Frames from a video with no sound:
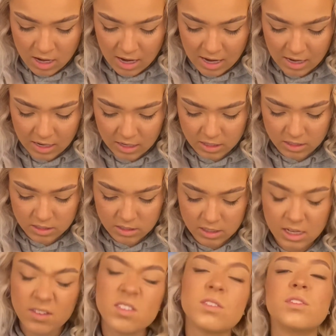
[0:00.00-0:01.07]
And
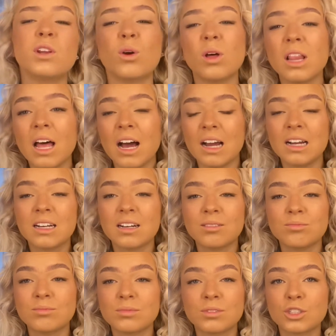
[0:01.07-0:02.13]
give this video a like.
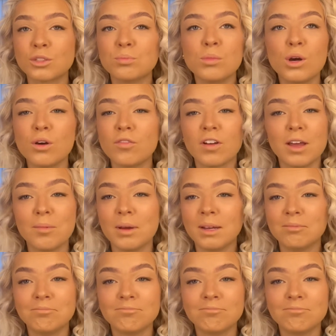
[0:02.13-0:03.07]
Just motivate me.